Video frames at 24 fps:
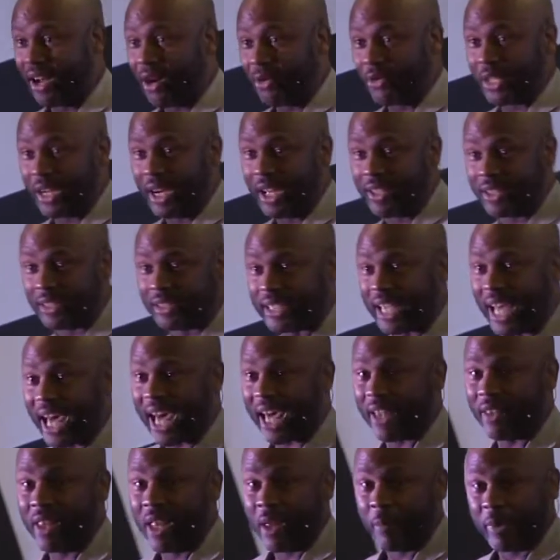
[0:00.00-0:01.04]
on the other
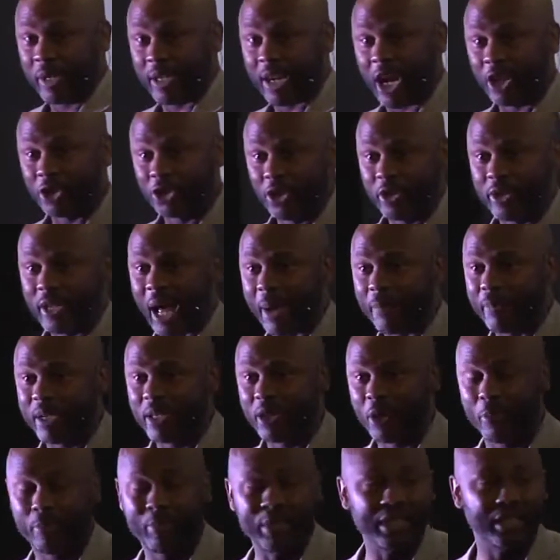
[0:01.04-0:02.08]
side, because you're not being
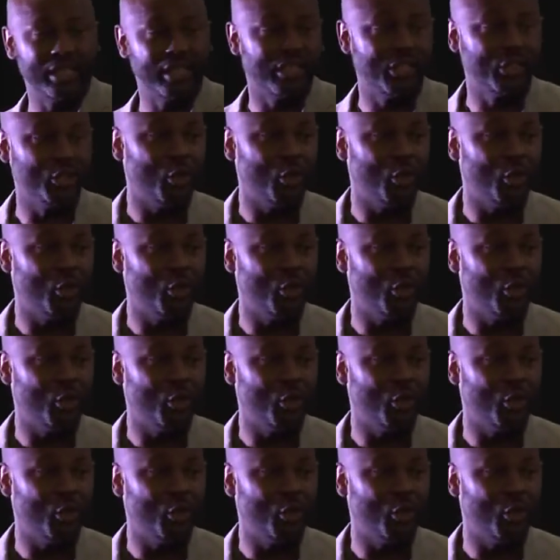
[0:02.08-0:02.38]
obedient and